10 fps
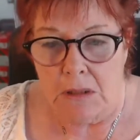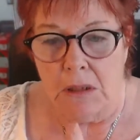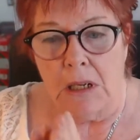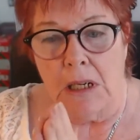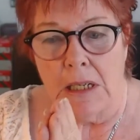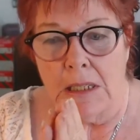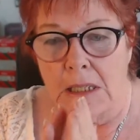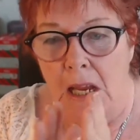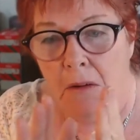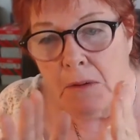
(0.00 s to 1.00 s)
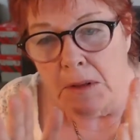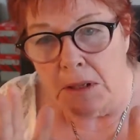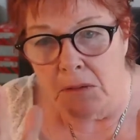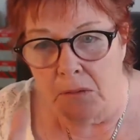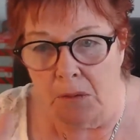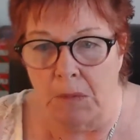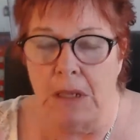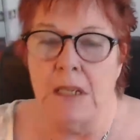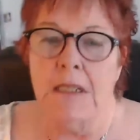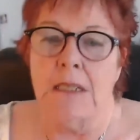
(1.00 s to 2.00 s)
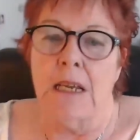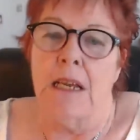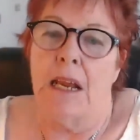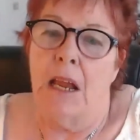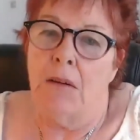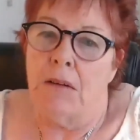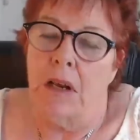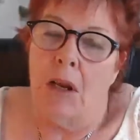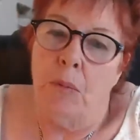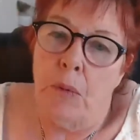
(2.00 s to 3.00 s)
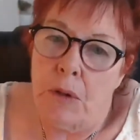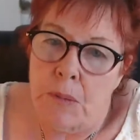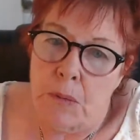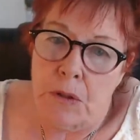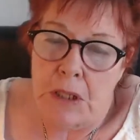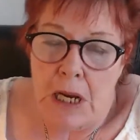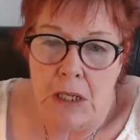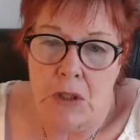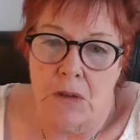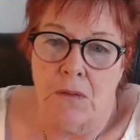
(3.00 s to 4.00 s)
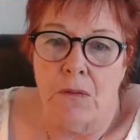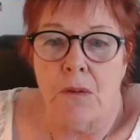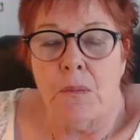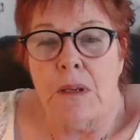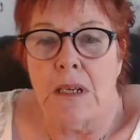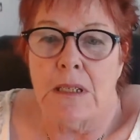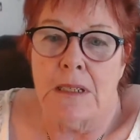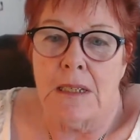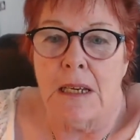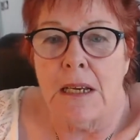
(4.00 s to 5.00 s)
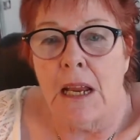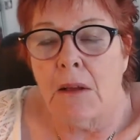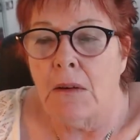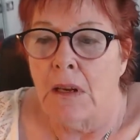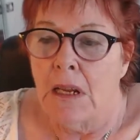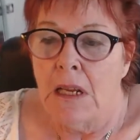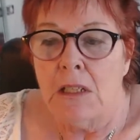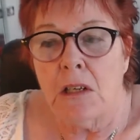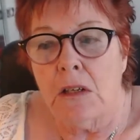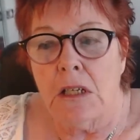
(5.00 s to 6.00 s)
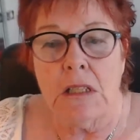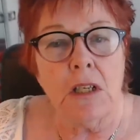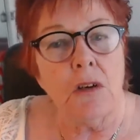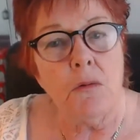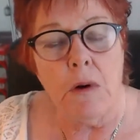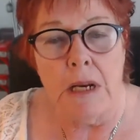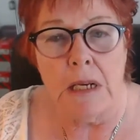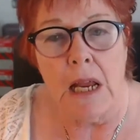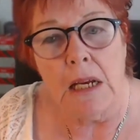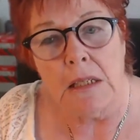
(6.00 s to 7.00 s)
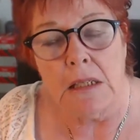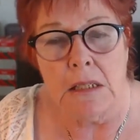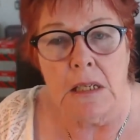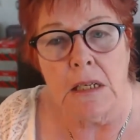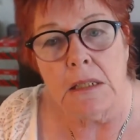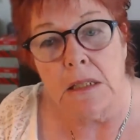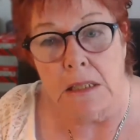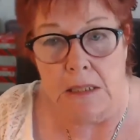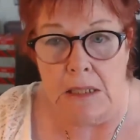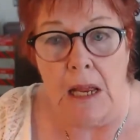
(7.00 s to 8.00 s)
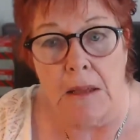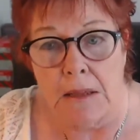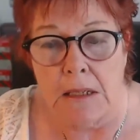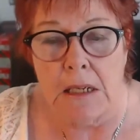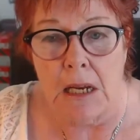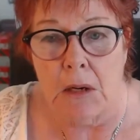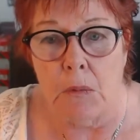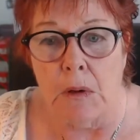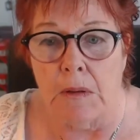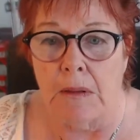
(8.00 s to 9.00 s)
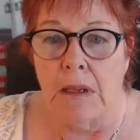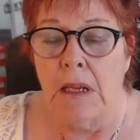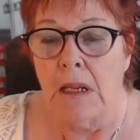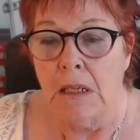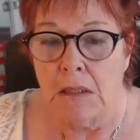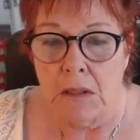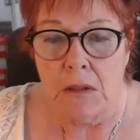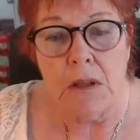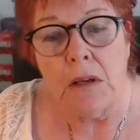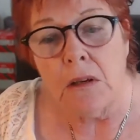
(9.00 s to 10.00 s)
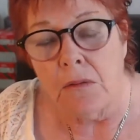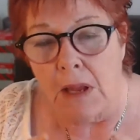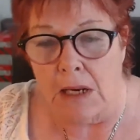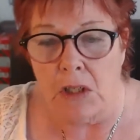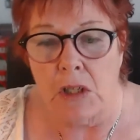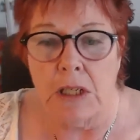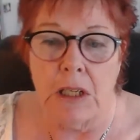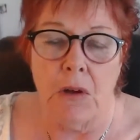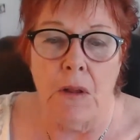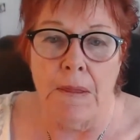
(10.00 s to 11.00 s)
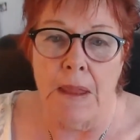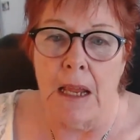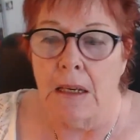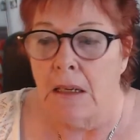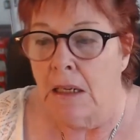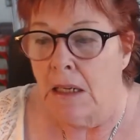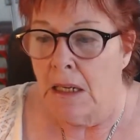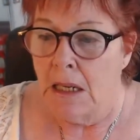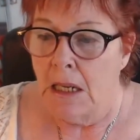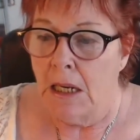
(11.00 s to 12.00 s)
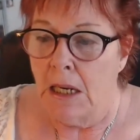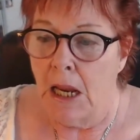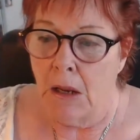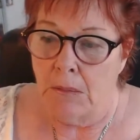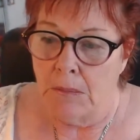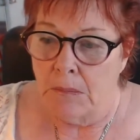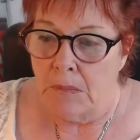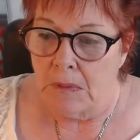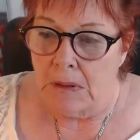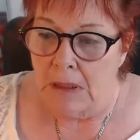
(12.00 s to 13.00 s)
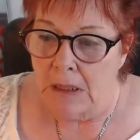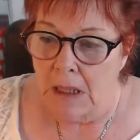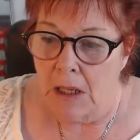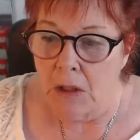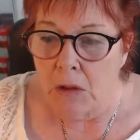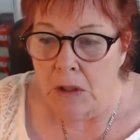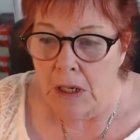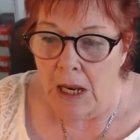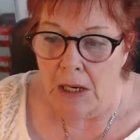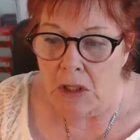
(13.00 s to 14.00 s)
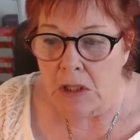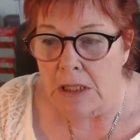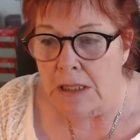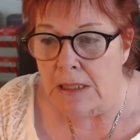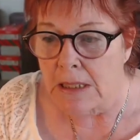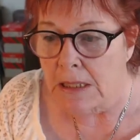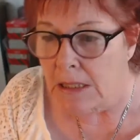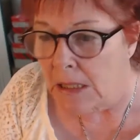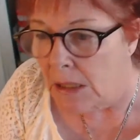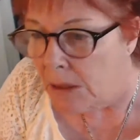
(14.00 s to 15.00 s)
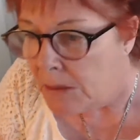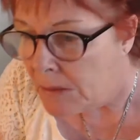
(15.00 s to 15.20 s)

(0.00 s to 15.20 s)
cleans everything from the inside out and puts protection from the inside out. So it's a great exercise to start the day with, so that you've actually got that. Now, you can actually sit in